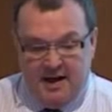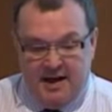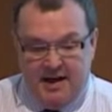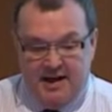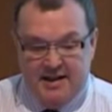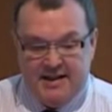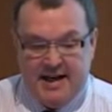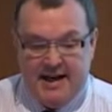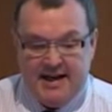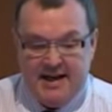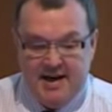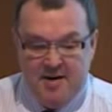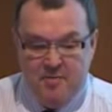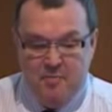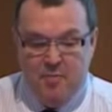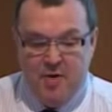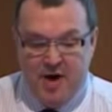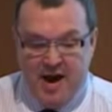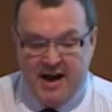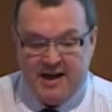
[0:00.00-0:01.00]
has had an
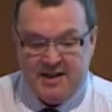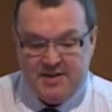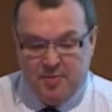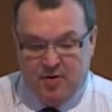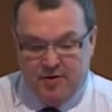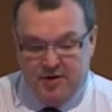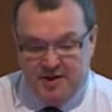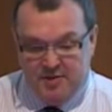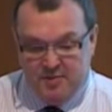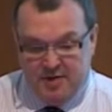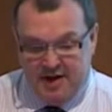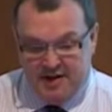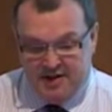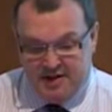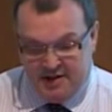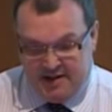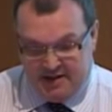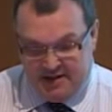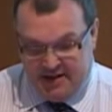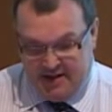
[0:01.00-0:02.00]
impact upon these
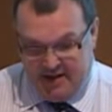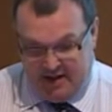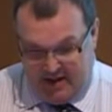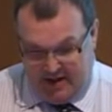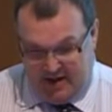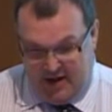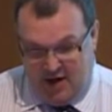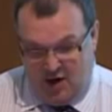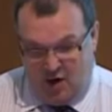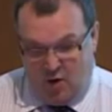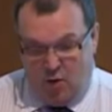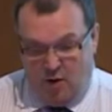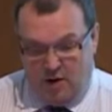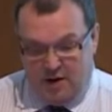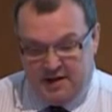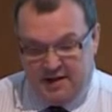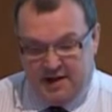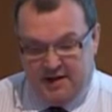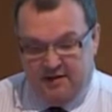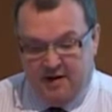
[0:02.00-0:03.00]
patients'
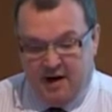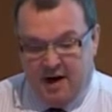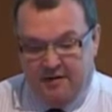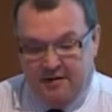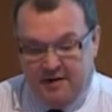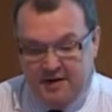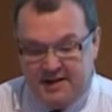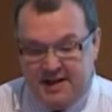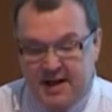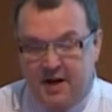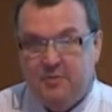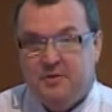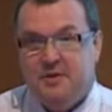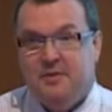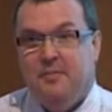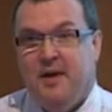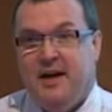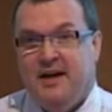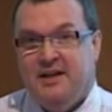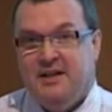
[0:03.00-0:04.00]
quality of life and has helped to
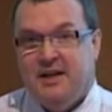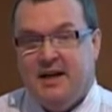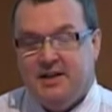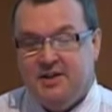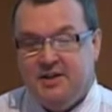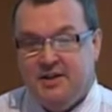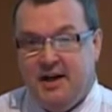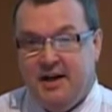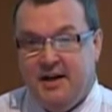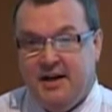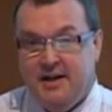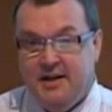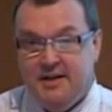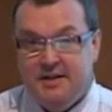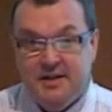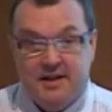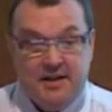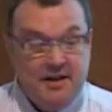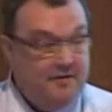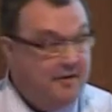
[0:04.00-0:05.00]
manage Exudate in a
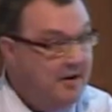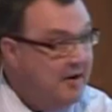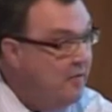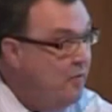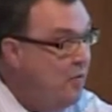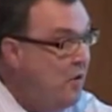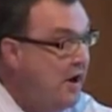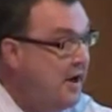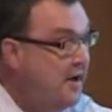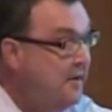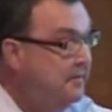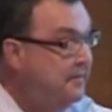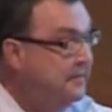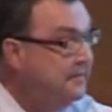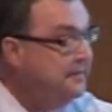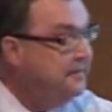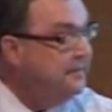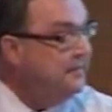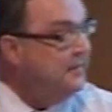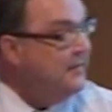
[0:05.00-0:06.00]
significant way.
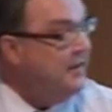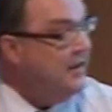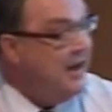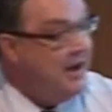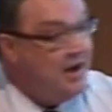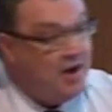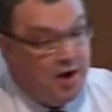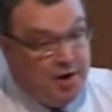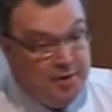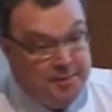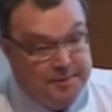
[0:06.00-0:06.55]
Thank you.